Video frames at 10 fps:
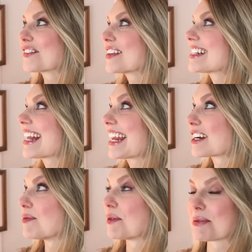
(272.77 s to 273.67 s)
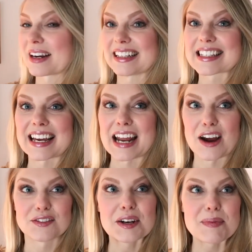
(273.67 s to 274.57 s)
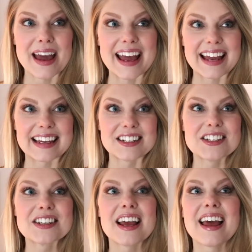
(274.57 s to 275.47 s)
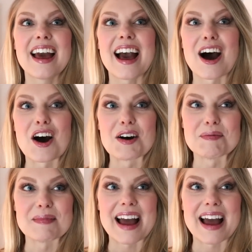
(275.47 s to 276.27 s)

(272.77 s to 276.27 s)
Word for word: of these animal prints on every page. Um,